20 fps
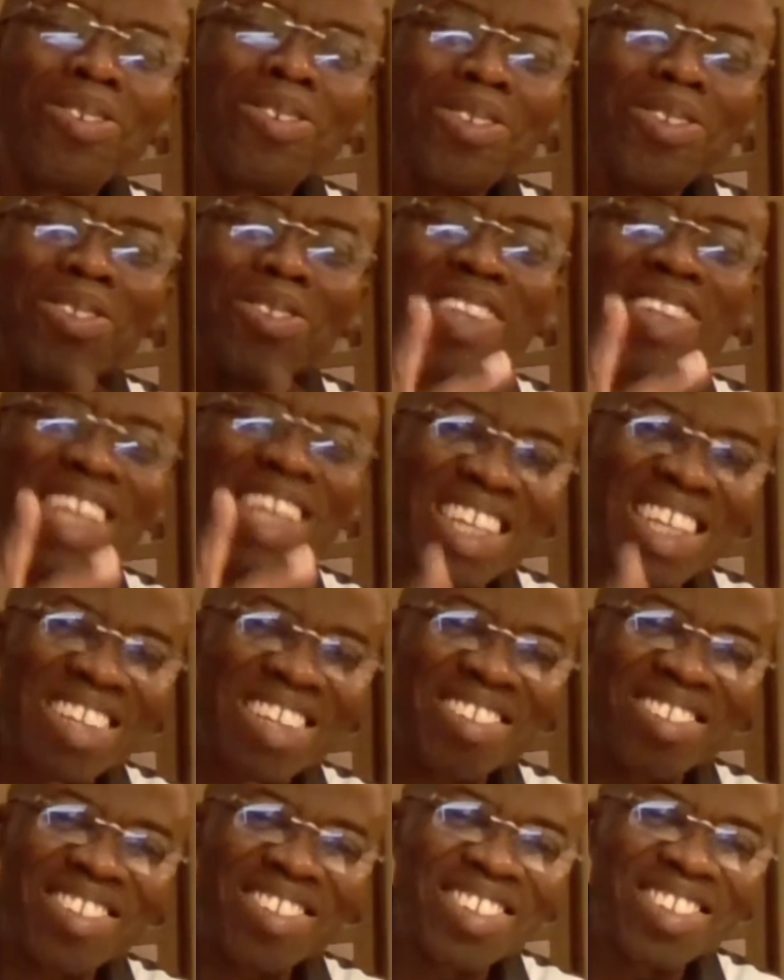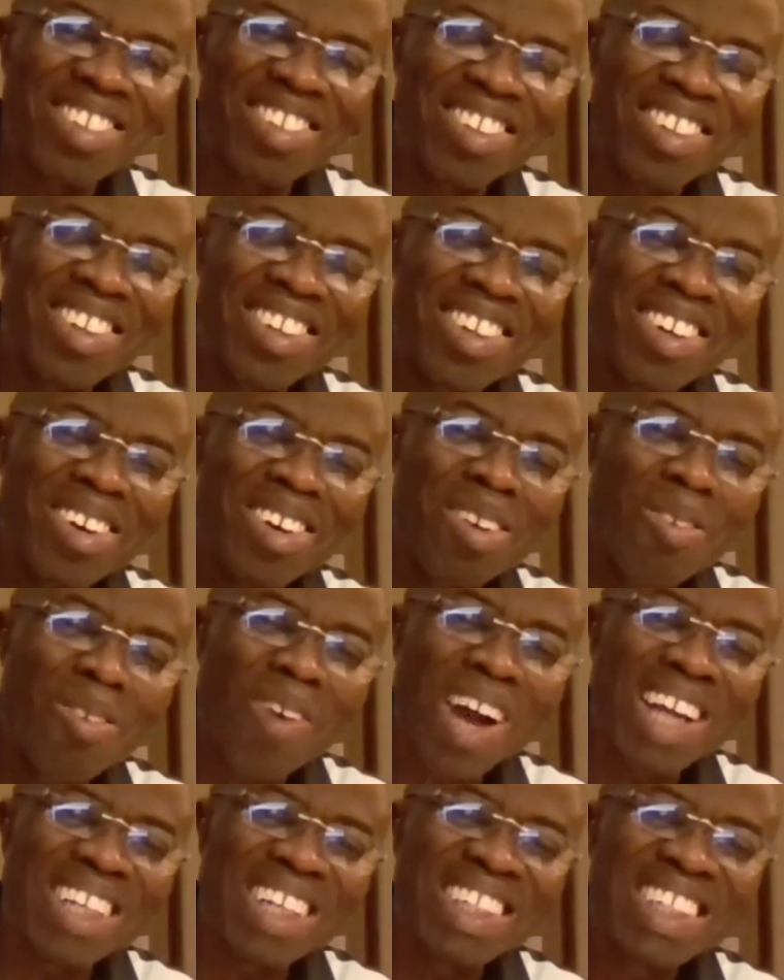two things.
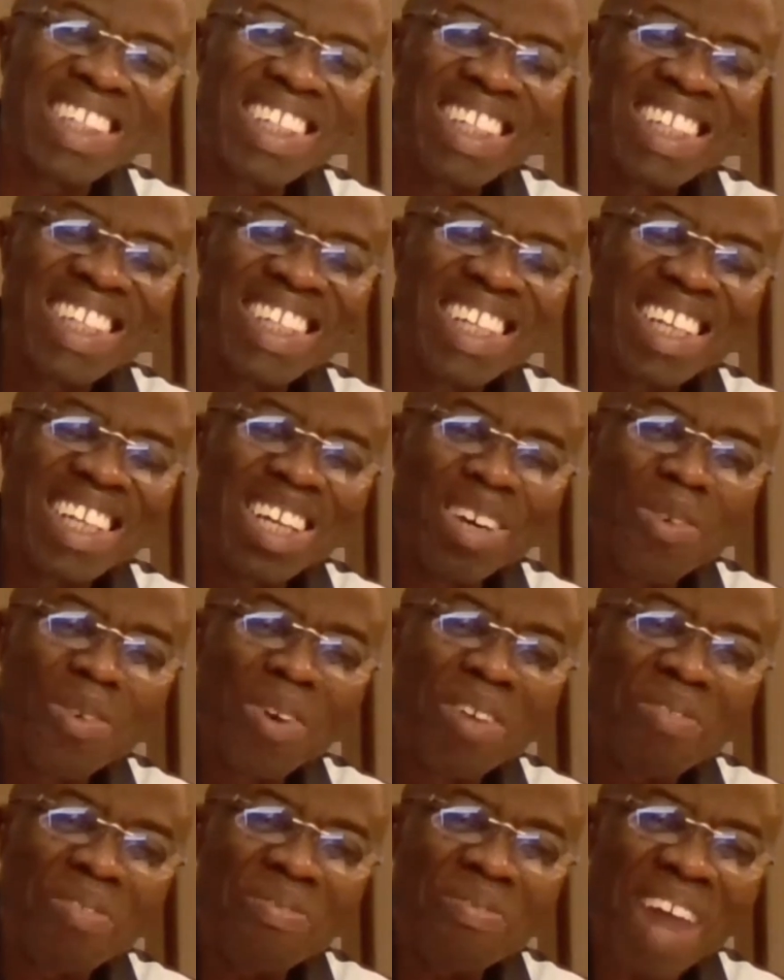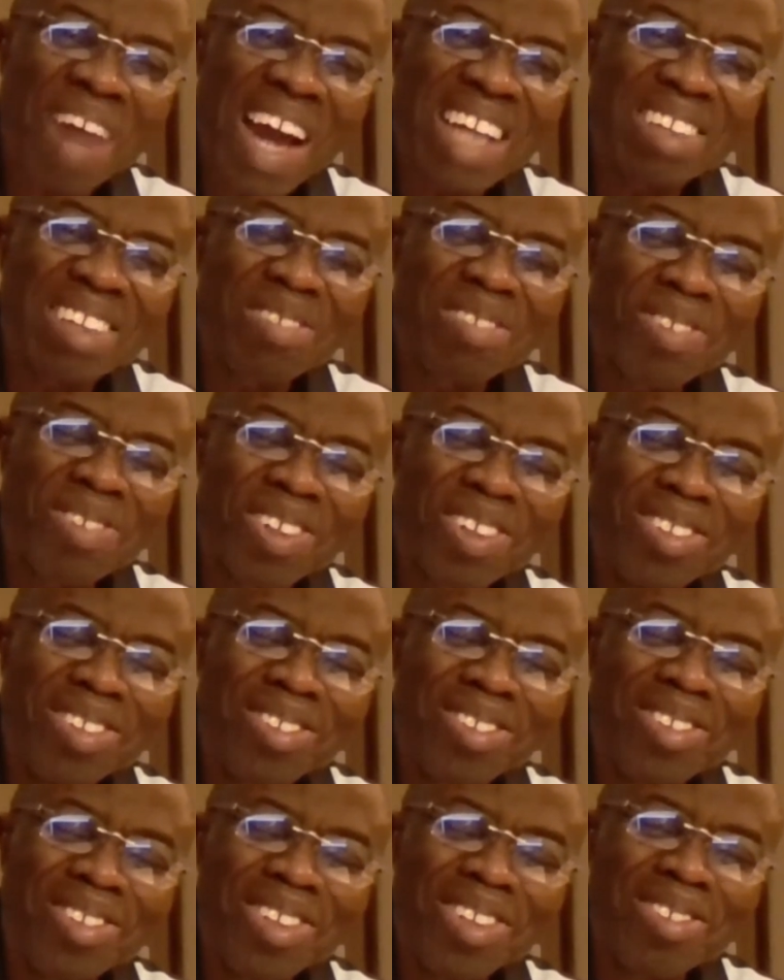One, he will fight for
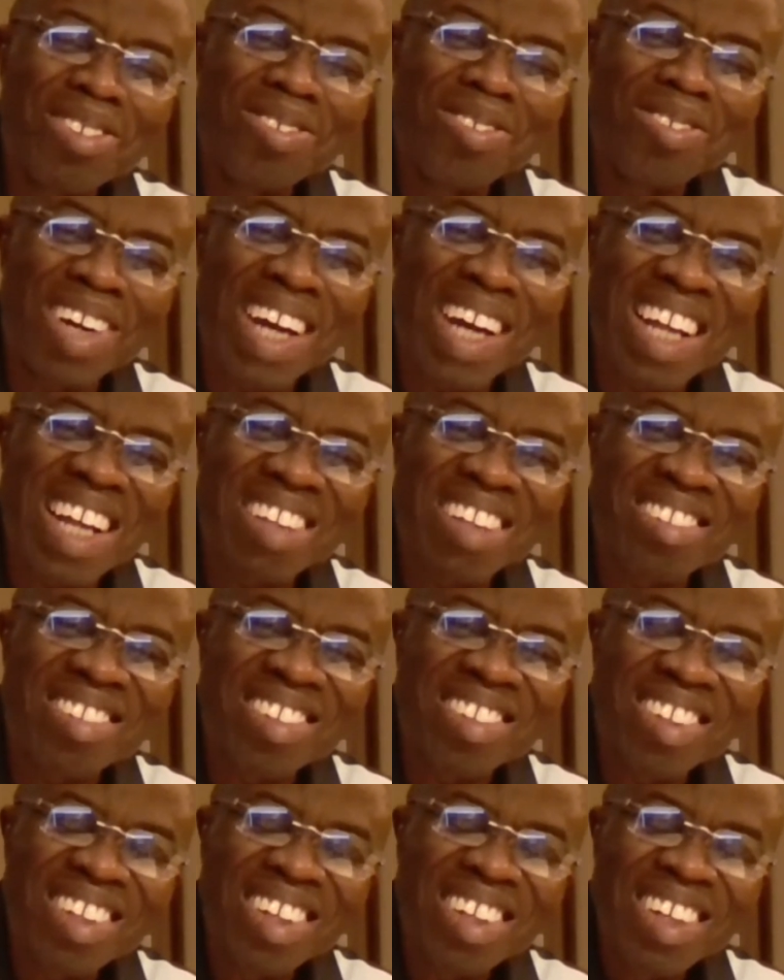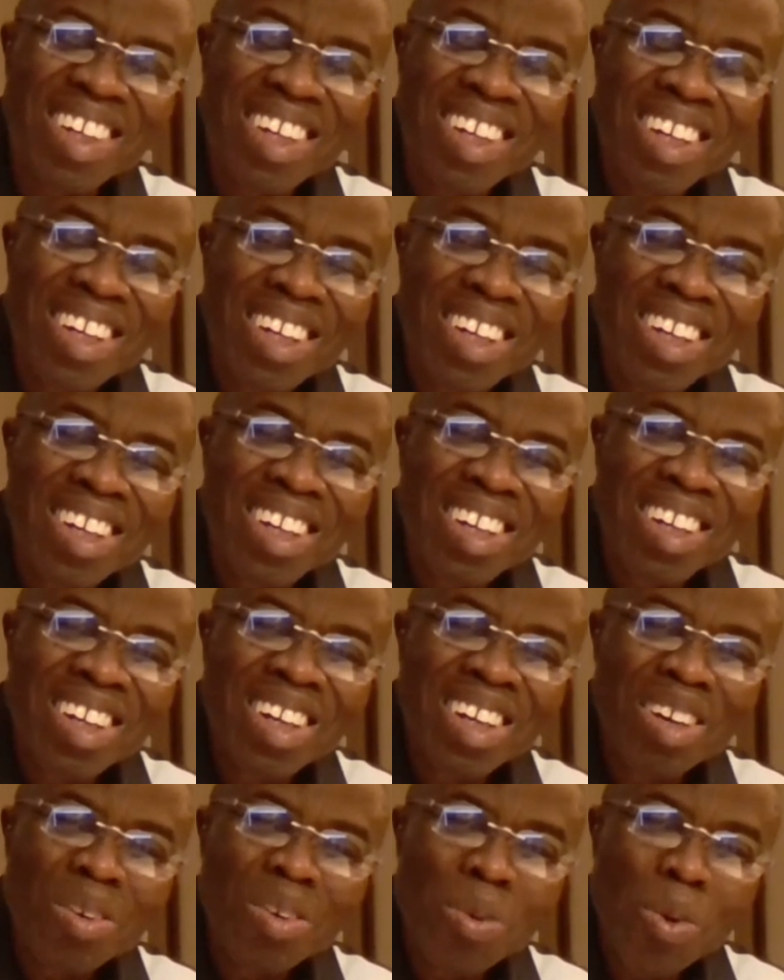the Israelites,
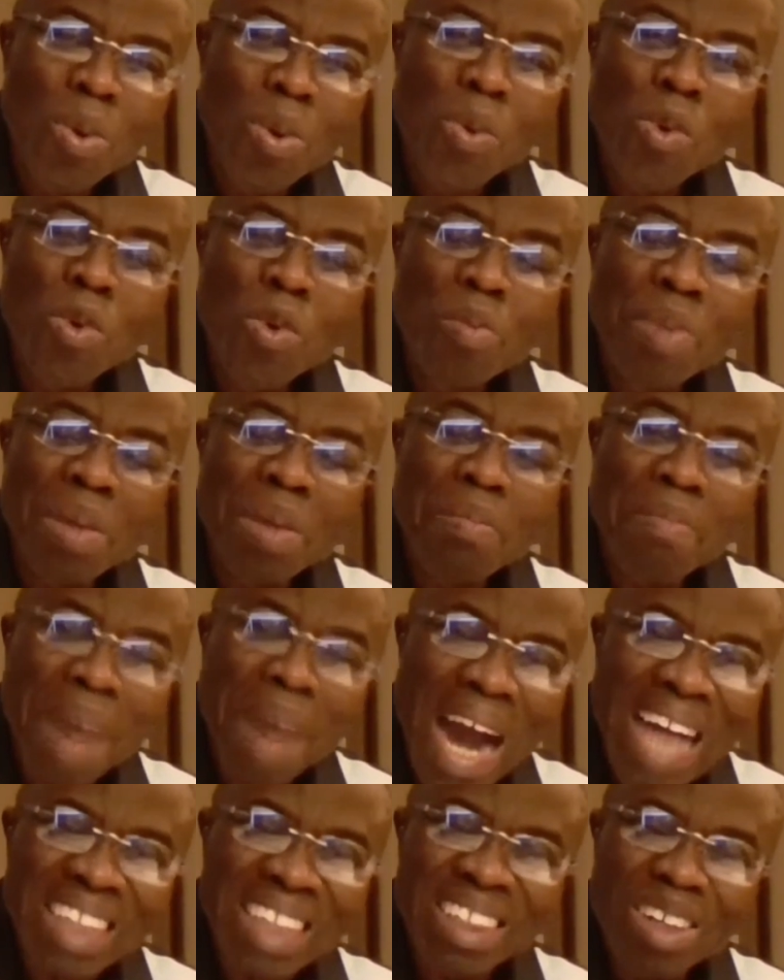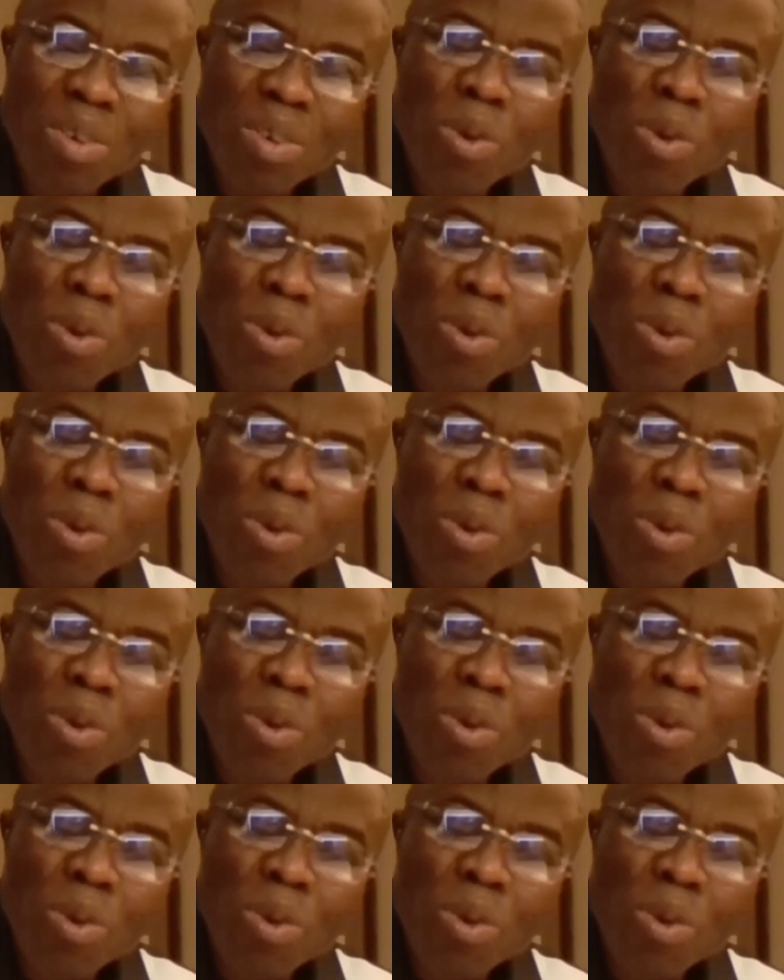who will be backed,